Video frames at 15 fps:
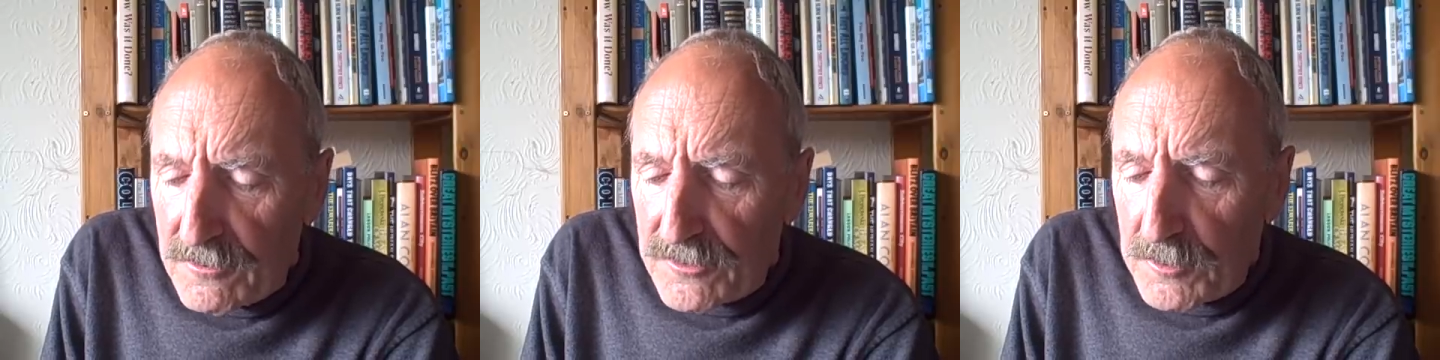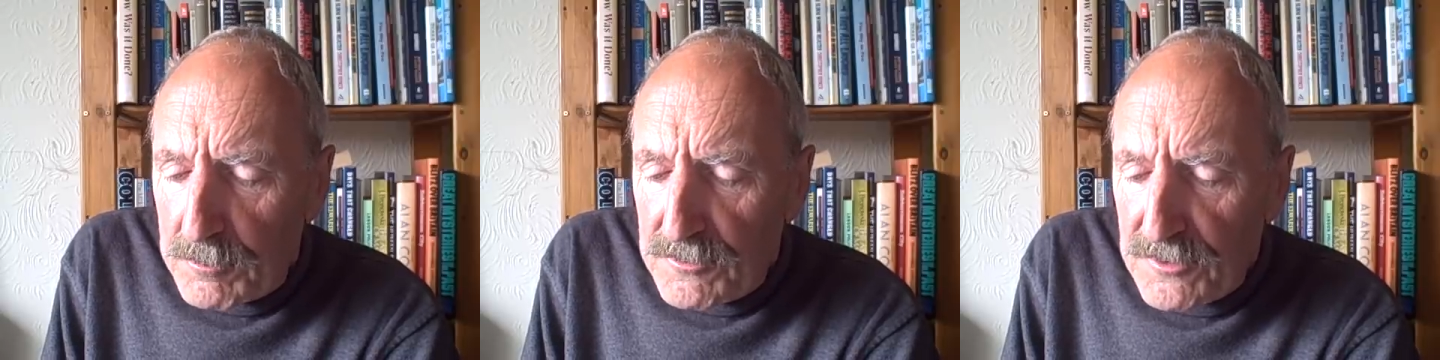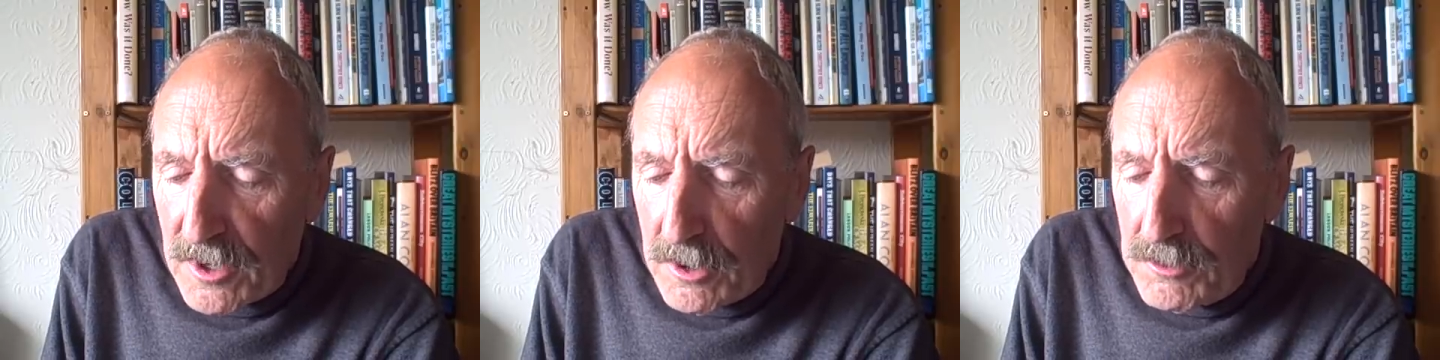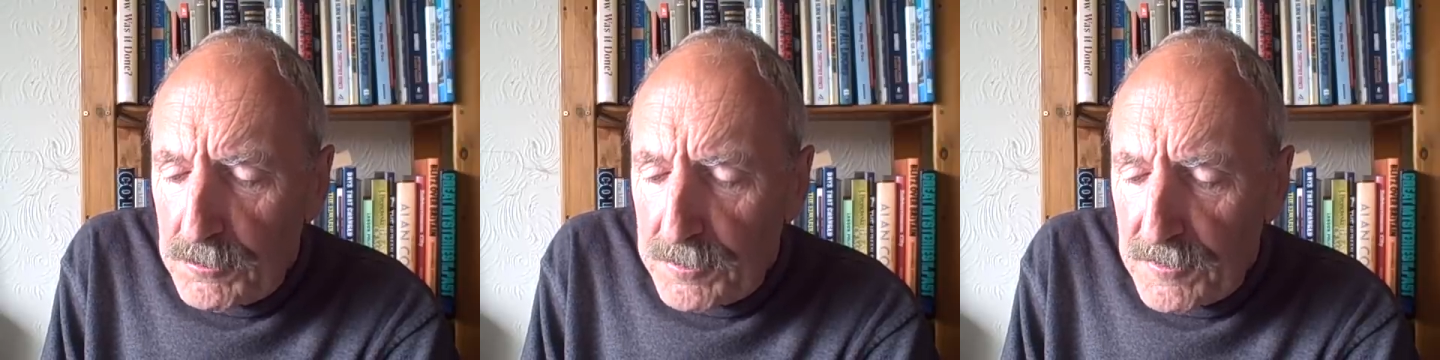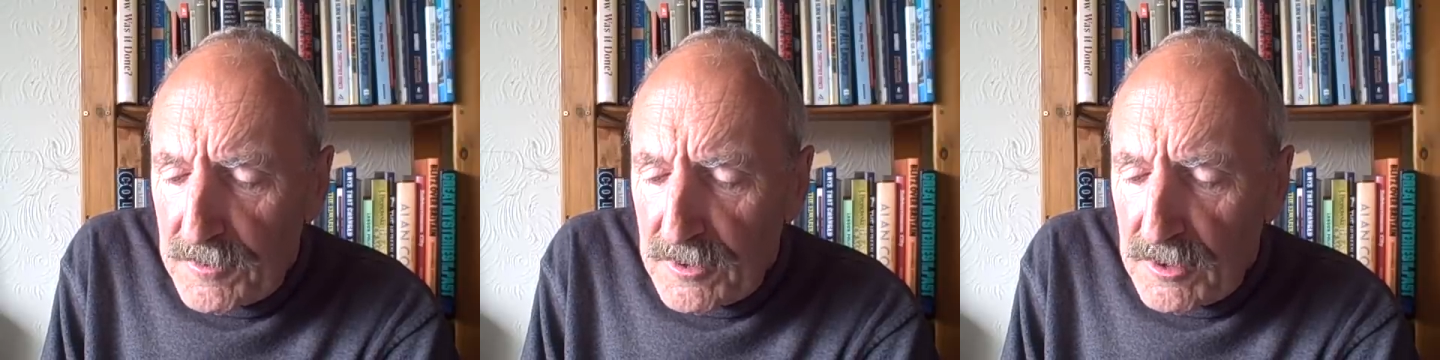that was
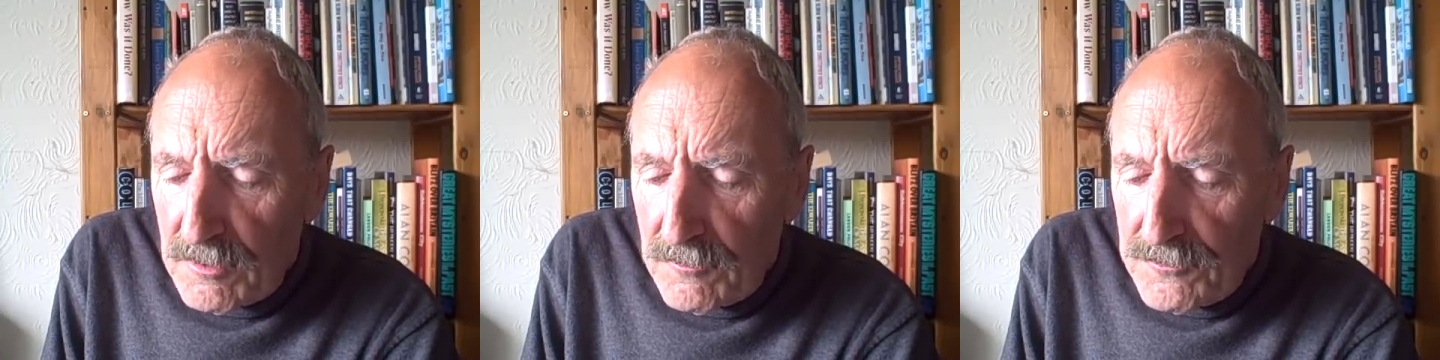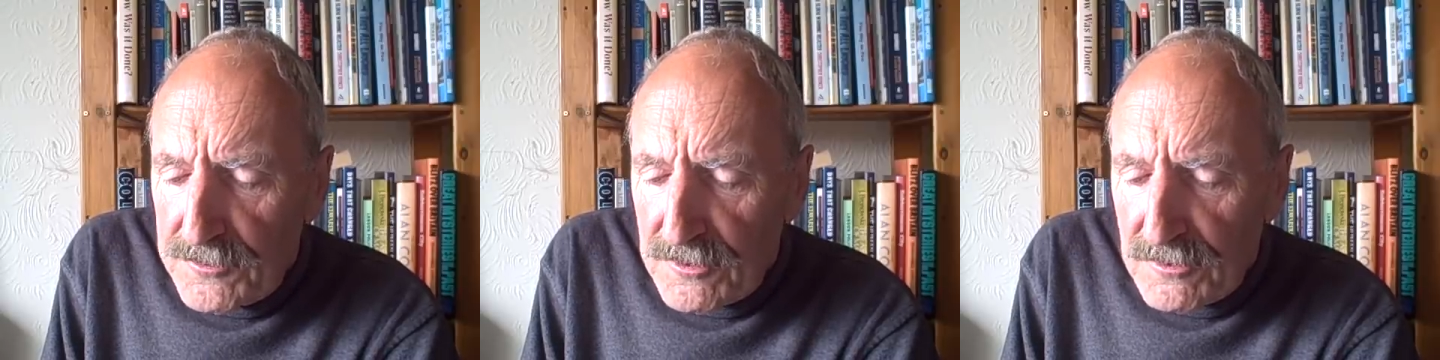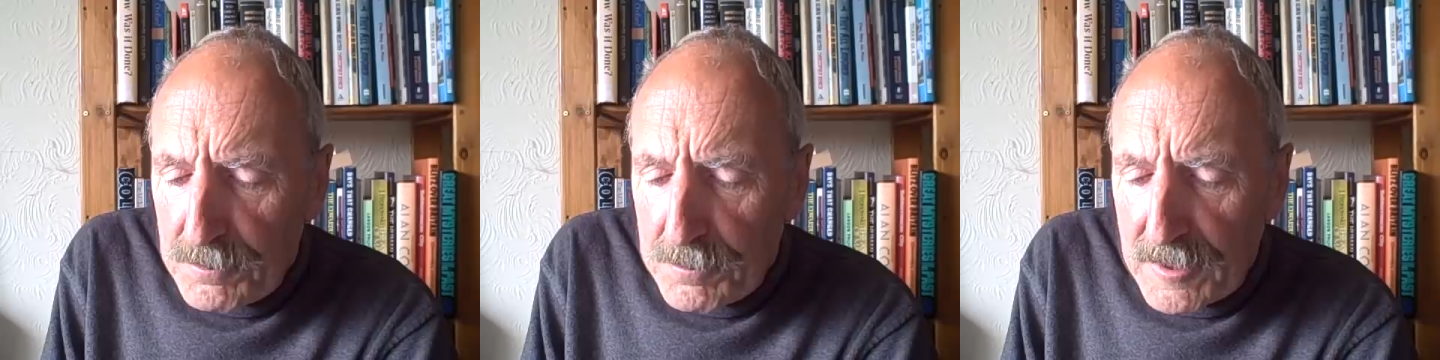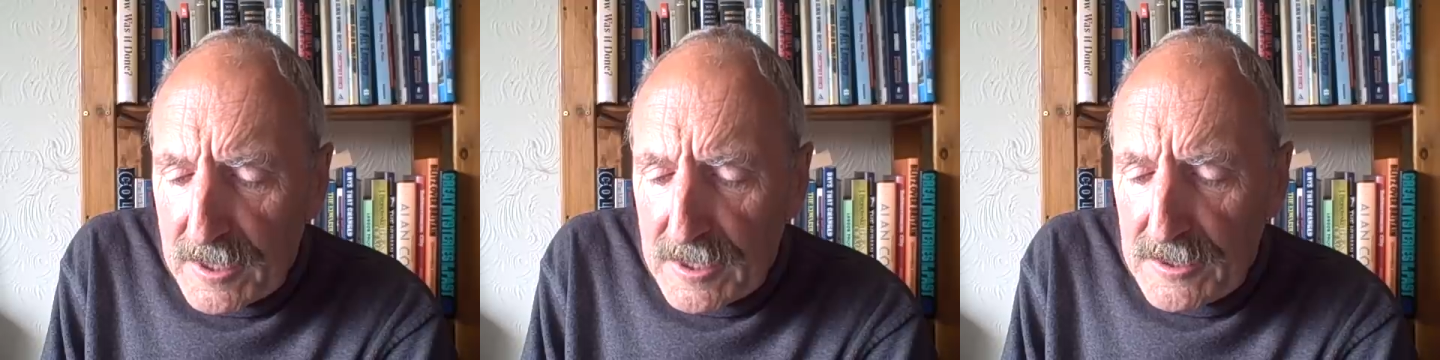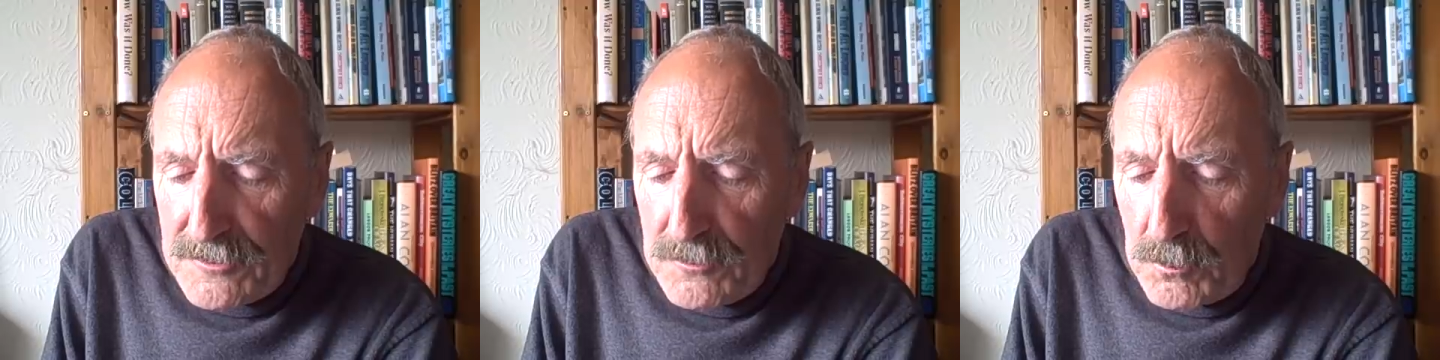openly on
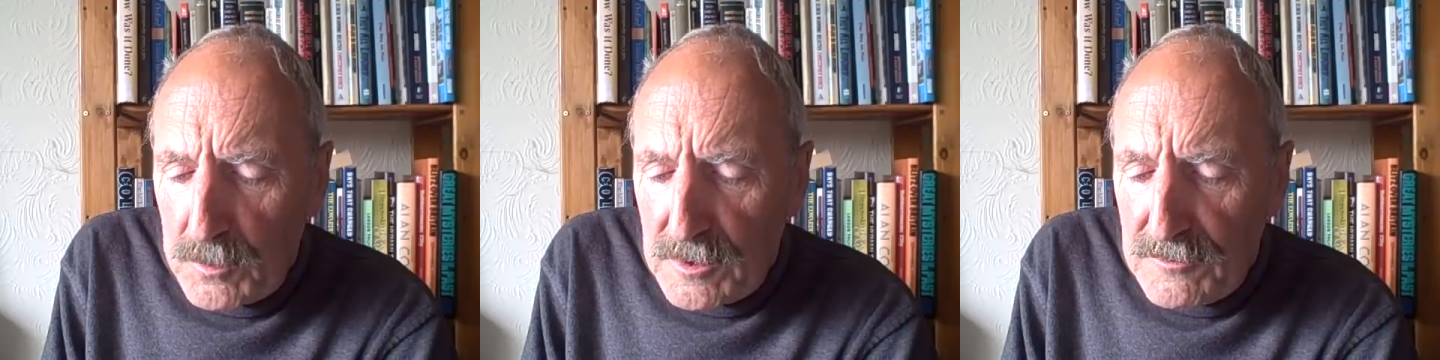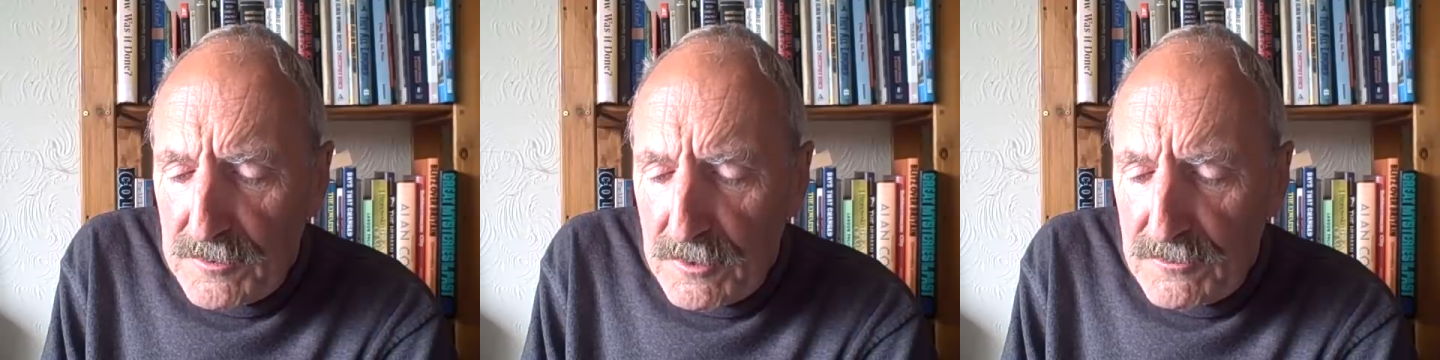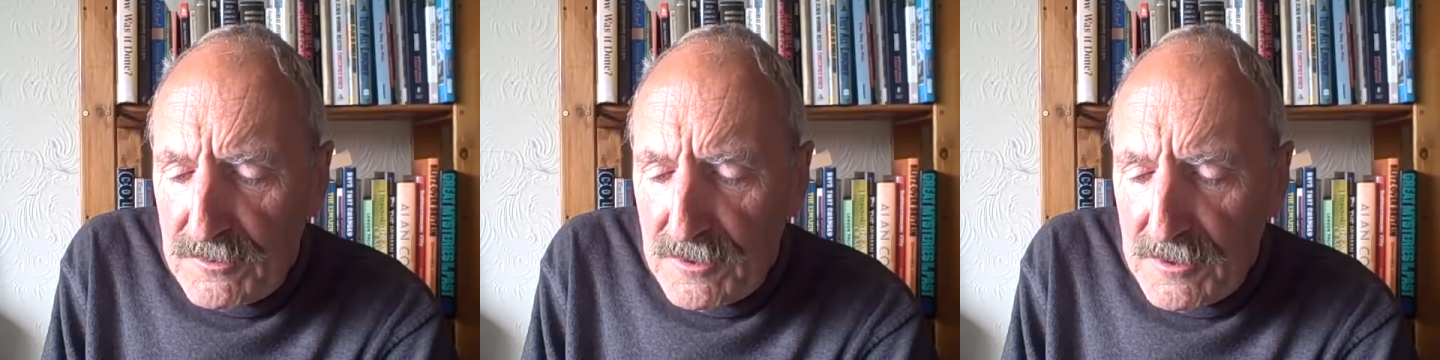display in the windows